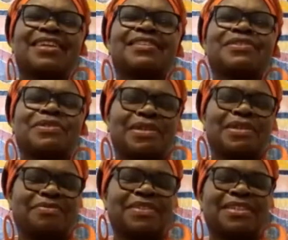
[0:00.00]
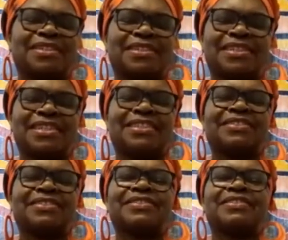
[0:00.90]
So after lunch,
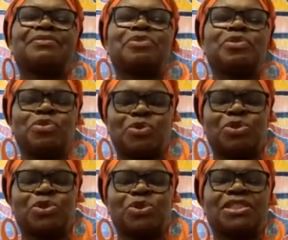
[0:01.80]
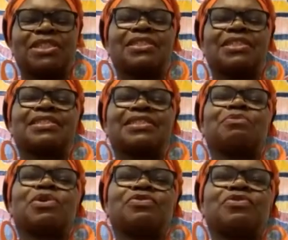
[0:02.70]
you also take the
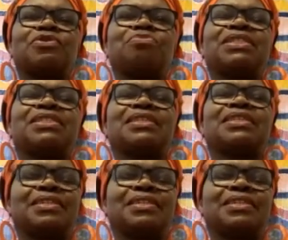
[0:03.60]
salmon for midday, yeah.